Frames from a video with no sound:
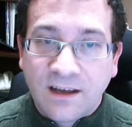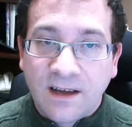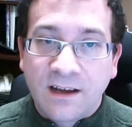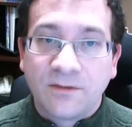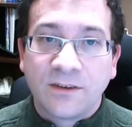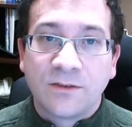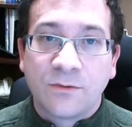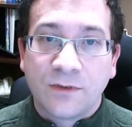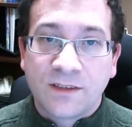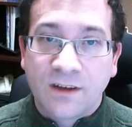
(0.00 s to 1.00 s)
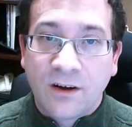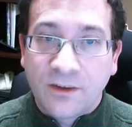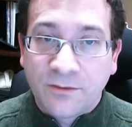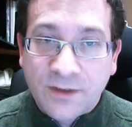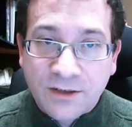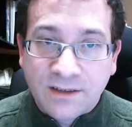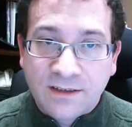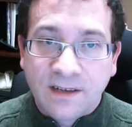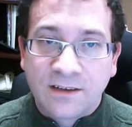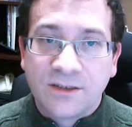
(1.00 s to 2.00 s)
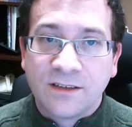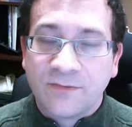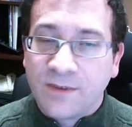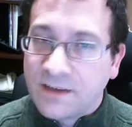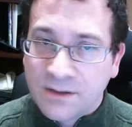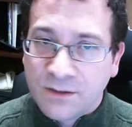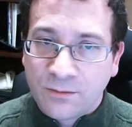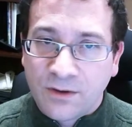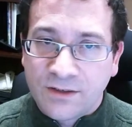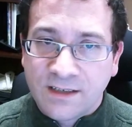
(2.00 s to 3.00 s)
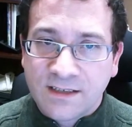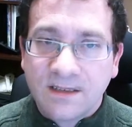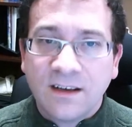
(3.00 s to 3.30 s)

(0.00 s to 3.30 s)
life and towards artificial intelligence and various other projects.